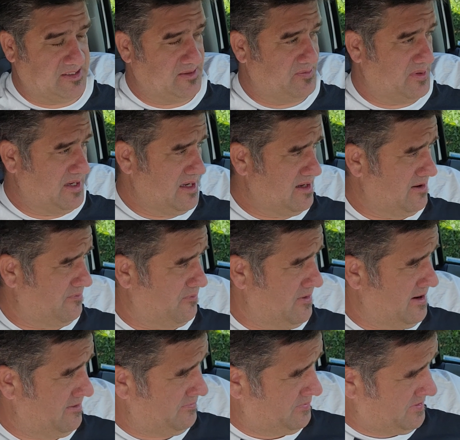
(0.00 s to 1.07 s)
And being
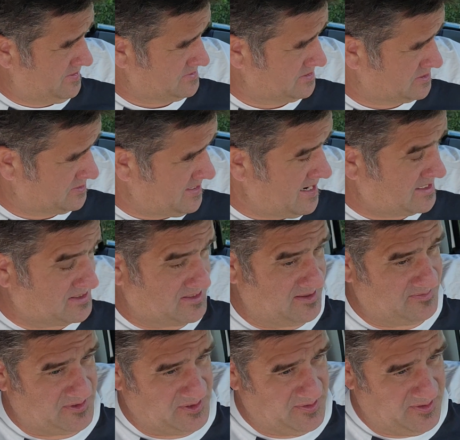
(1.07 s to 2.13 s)
afraid of things attracts
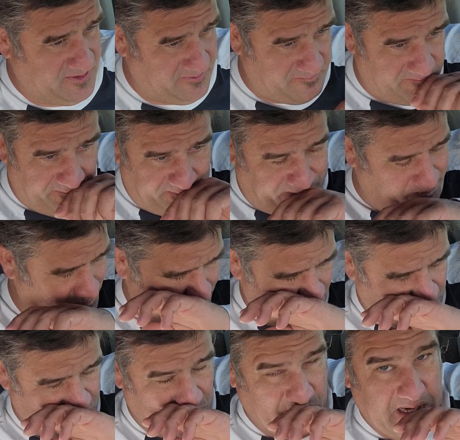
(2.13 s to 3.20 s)
them to you.
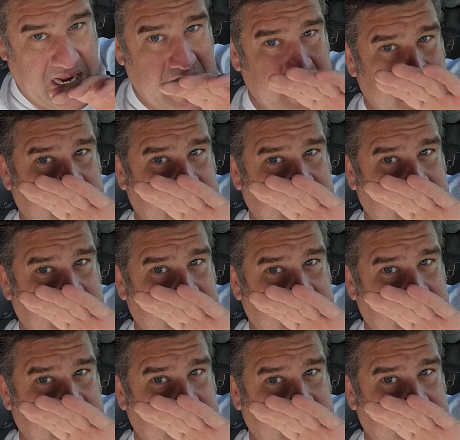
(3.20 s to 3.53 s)
And